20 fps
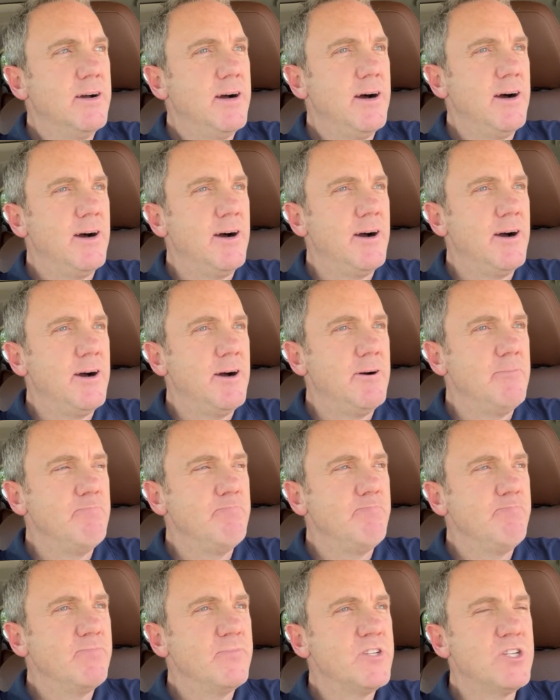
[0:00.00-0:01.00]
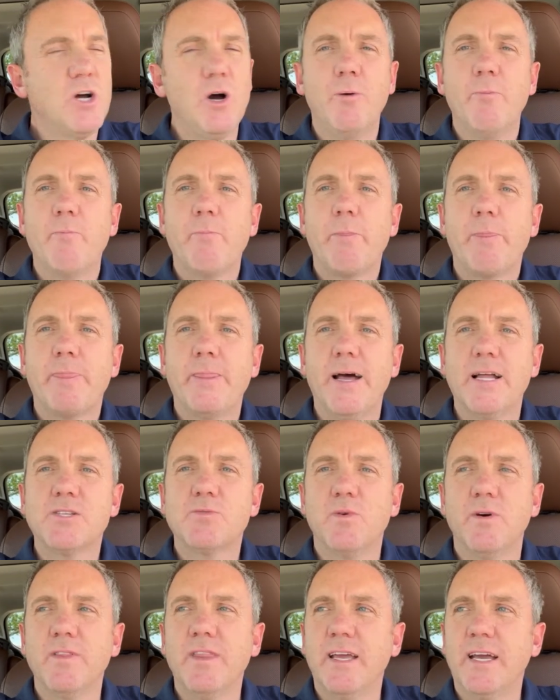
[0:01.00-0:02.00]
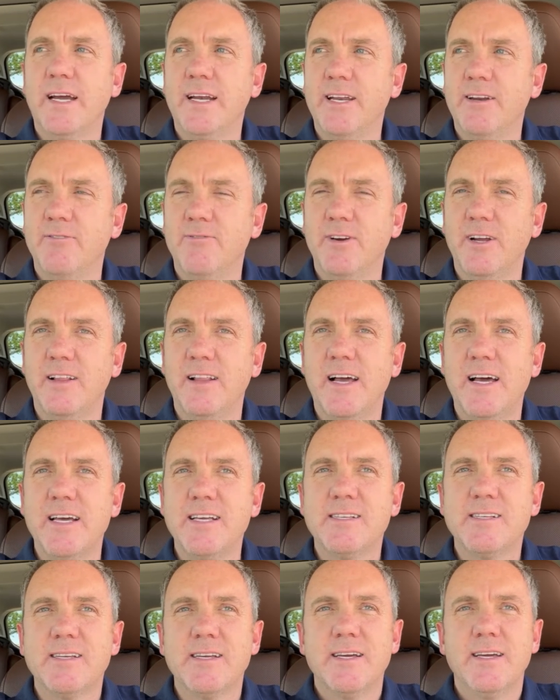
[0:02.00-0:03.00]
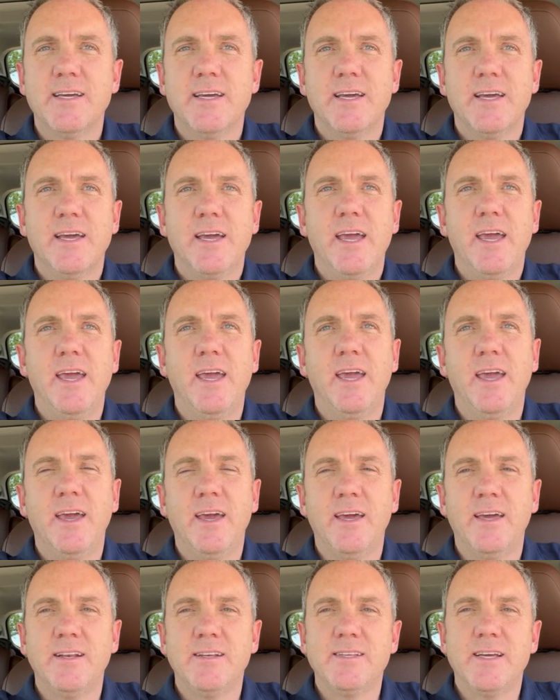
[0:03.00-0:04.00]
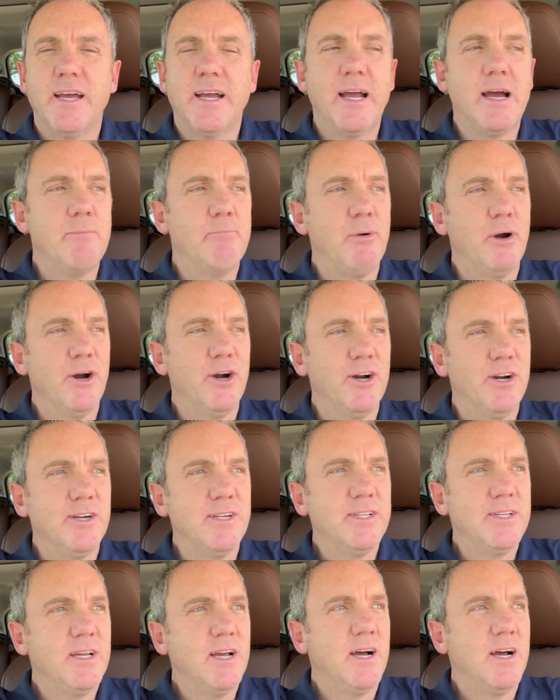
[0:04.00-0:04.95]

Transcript: So that's one thing I didn't realize, and I got burned.